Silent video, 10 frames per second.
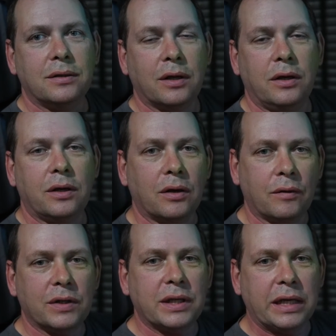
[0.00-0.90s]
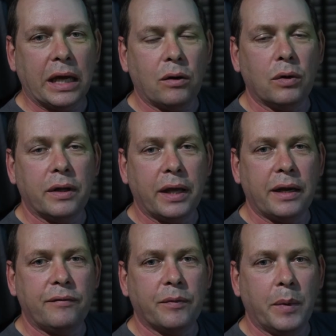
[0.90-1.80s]
so you can obviously get all of
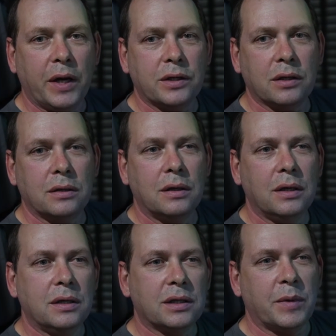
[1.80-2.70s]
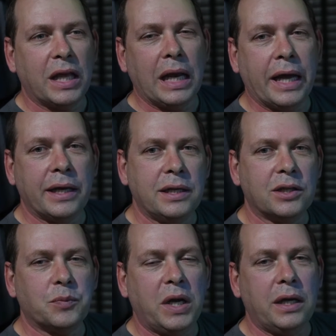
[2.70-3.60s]
that information. Some of the landing
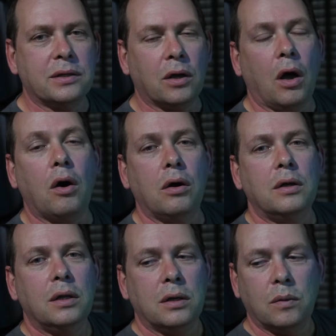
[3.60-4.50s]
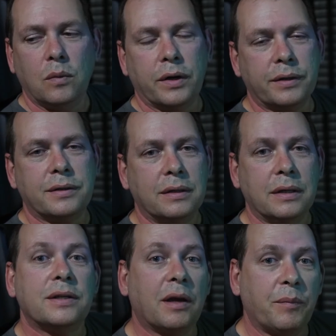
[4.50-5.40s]
speeds are what
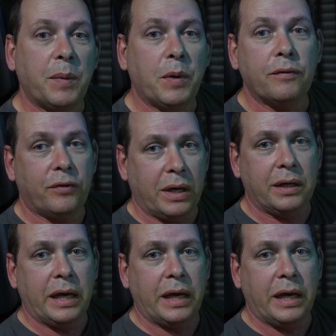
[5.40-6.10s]
some people have written